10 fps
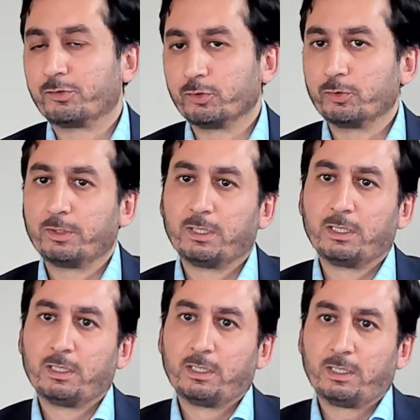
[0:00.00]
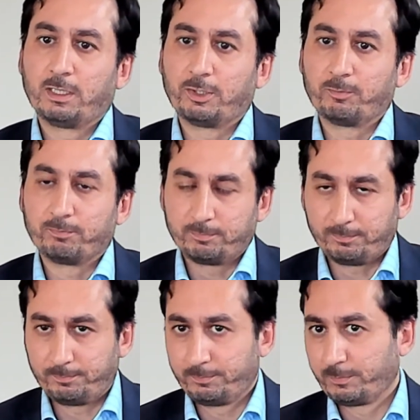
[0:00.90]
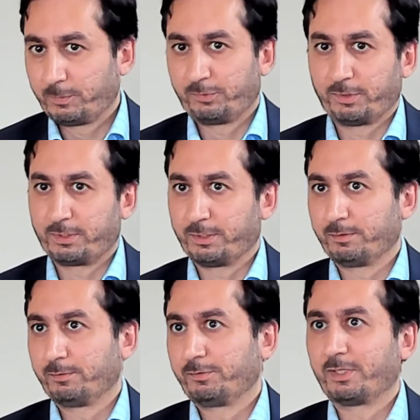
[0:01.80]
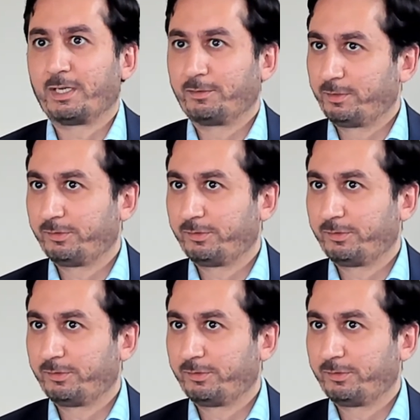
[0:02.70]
to certain signs and